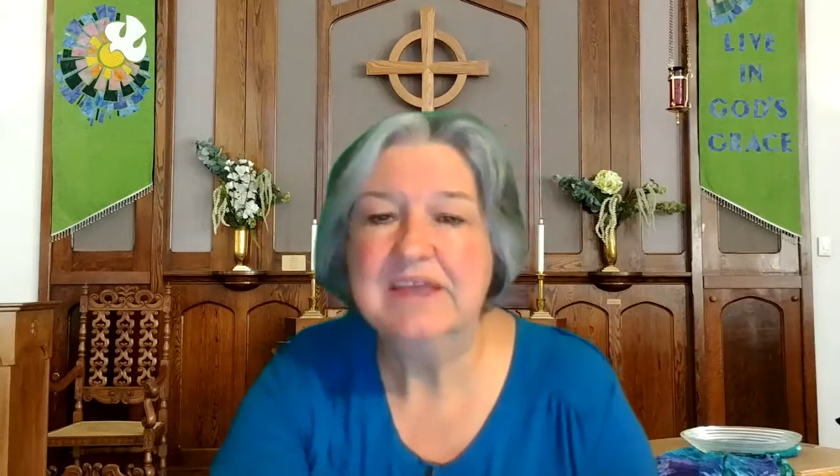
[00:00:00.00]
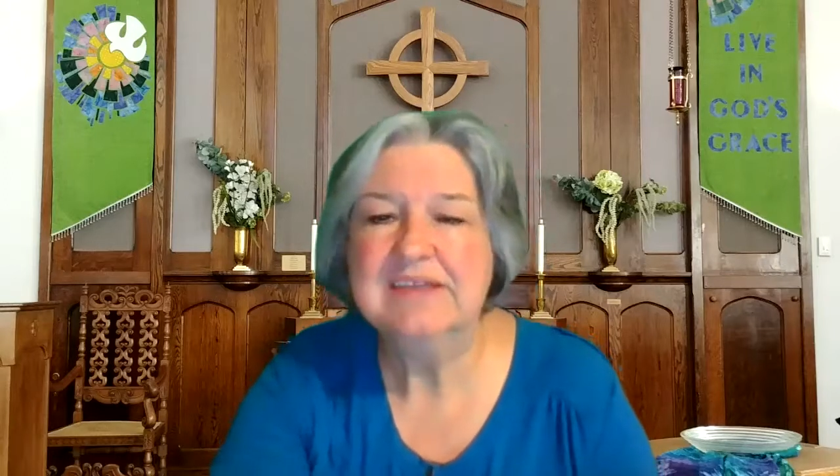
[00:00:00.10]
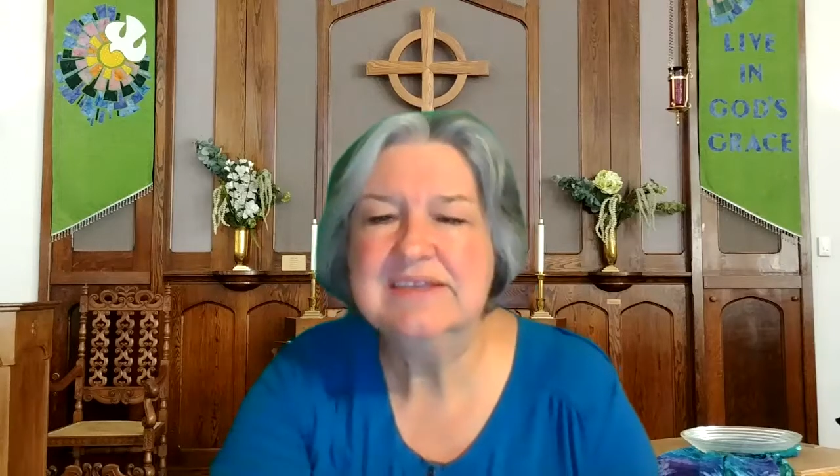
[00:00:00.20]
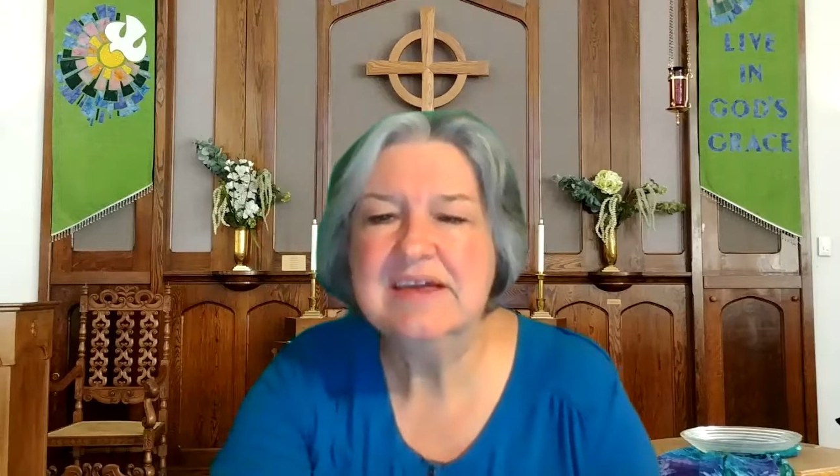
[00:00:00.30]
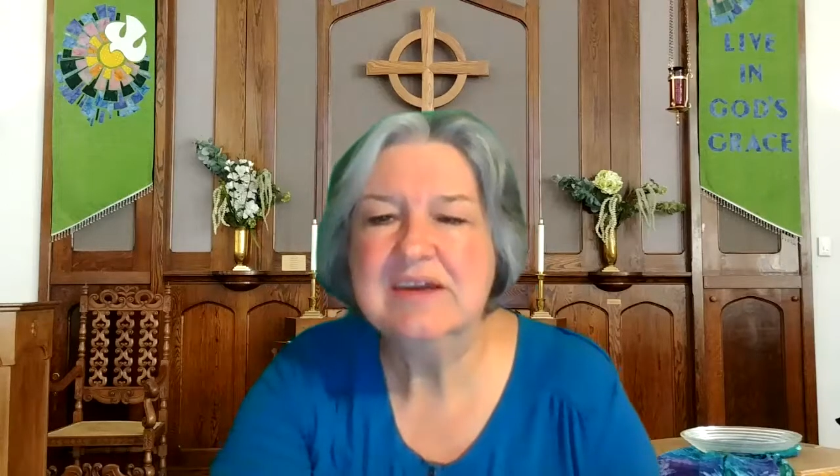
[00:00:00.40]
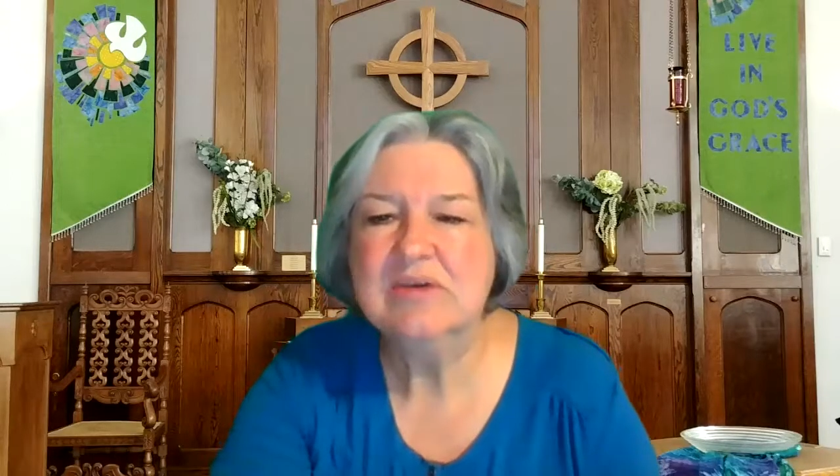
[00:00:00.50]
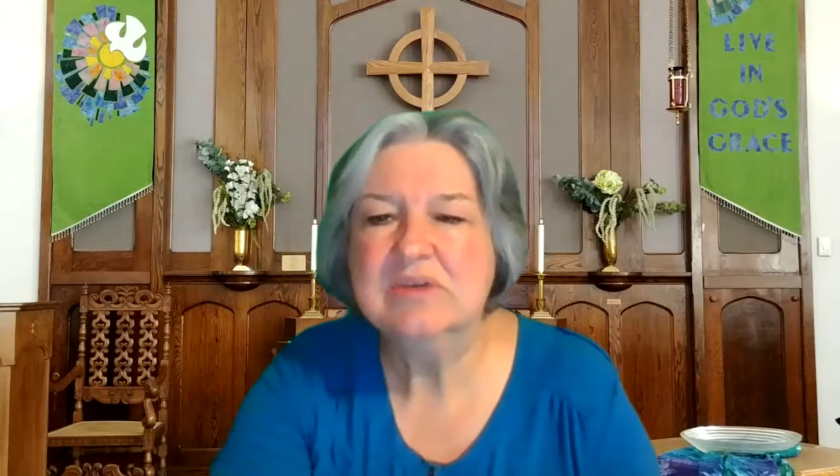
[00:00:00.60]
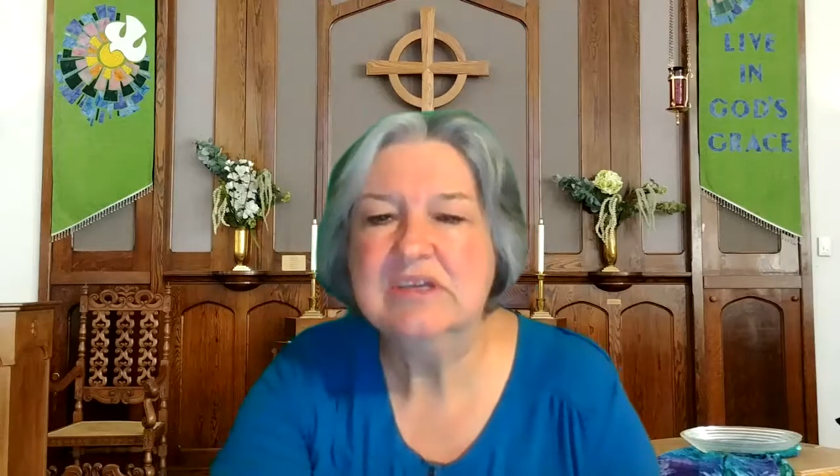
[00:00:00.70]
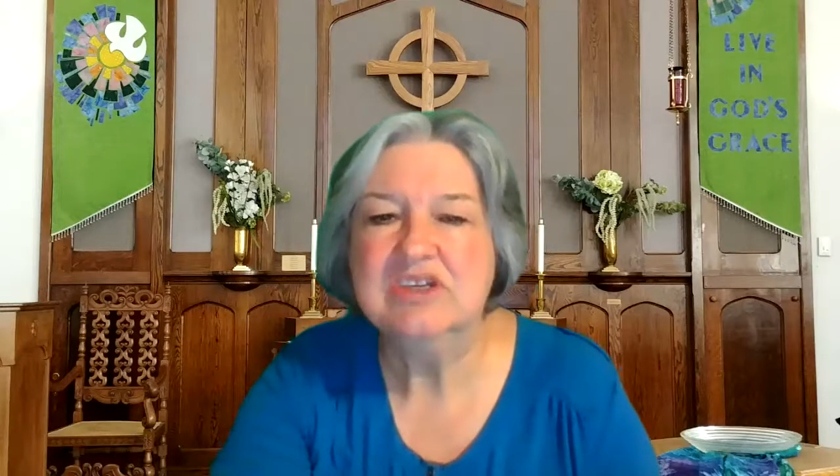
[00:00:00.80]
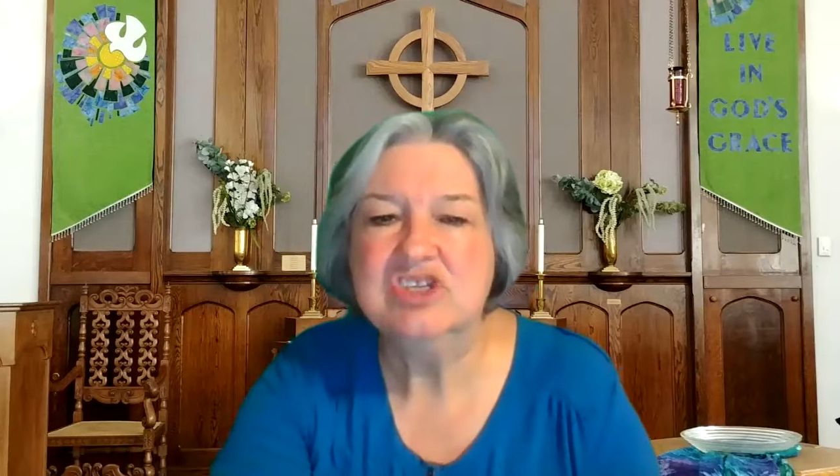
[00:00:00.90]
It's not
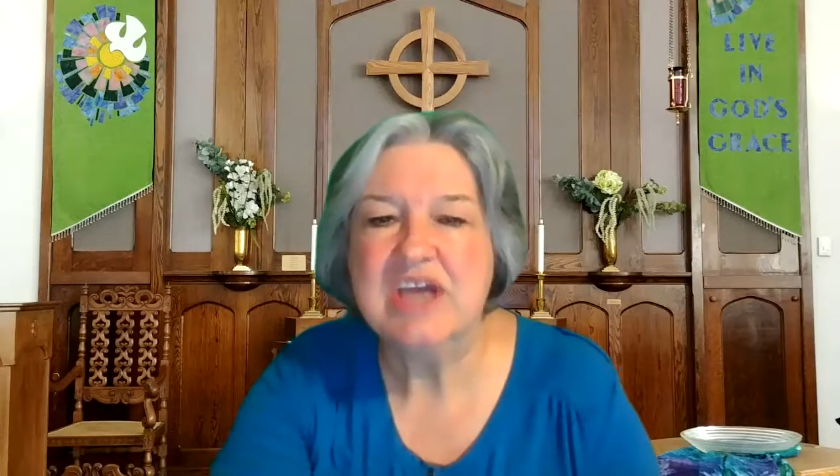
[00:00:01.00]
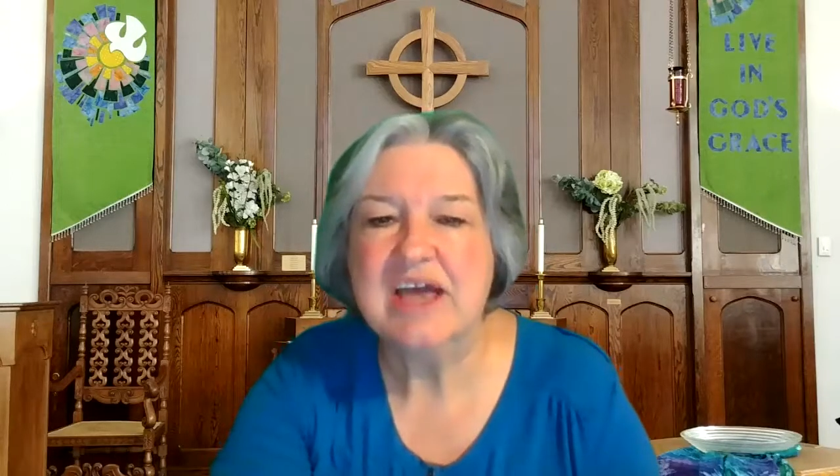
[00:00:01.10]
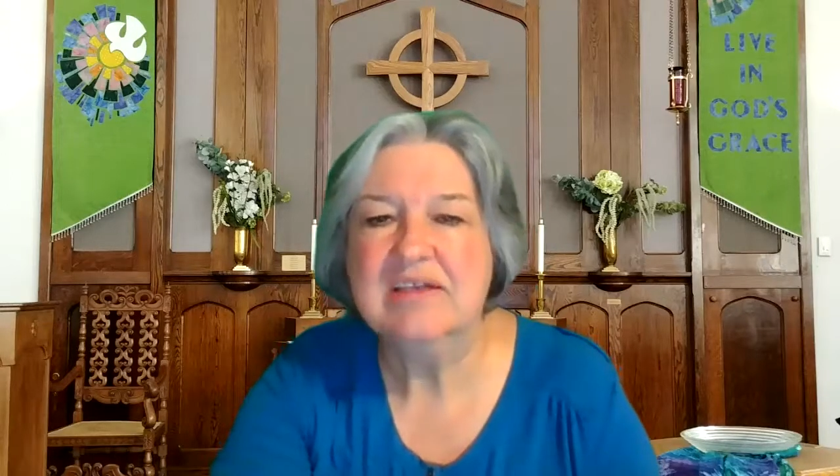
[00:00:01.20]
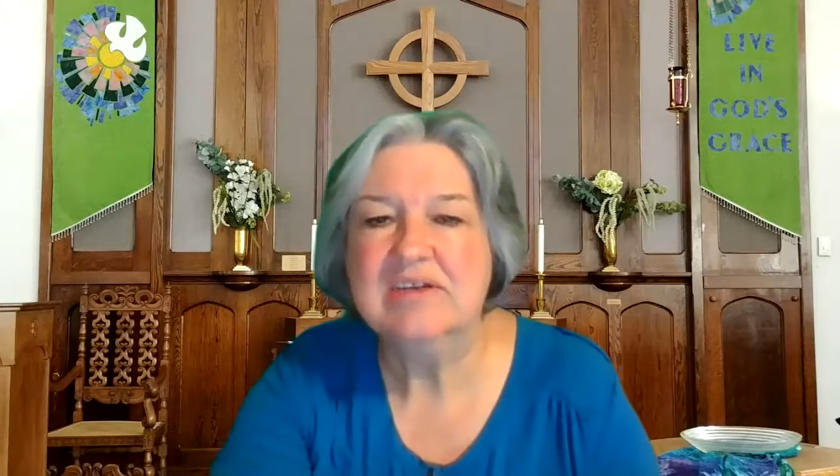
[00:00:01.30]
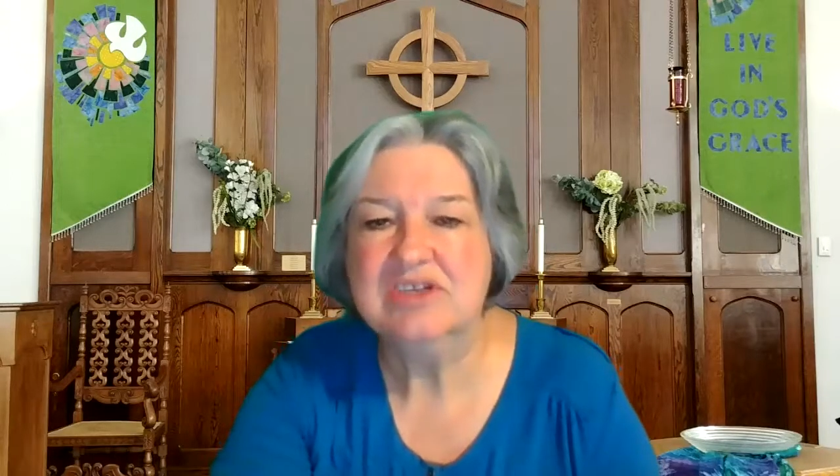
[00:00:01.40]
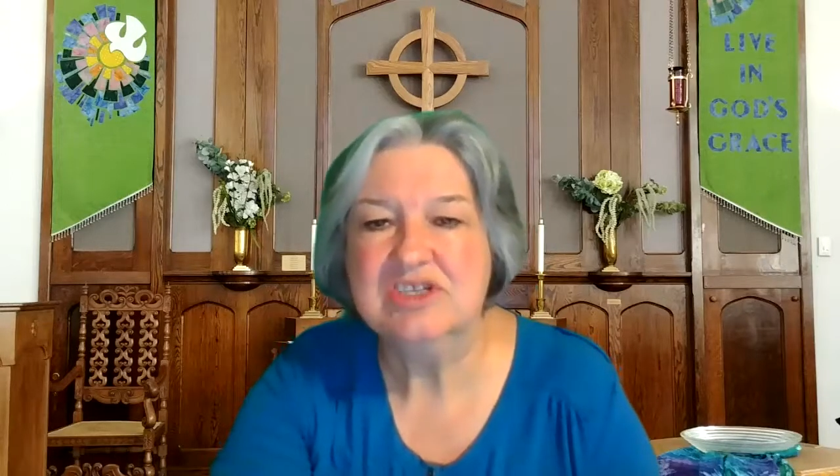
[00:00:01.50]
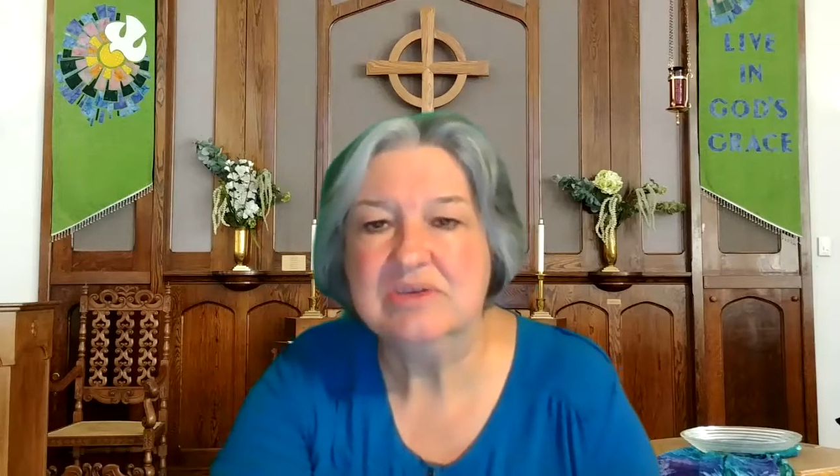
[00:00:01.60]
only a challenge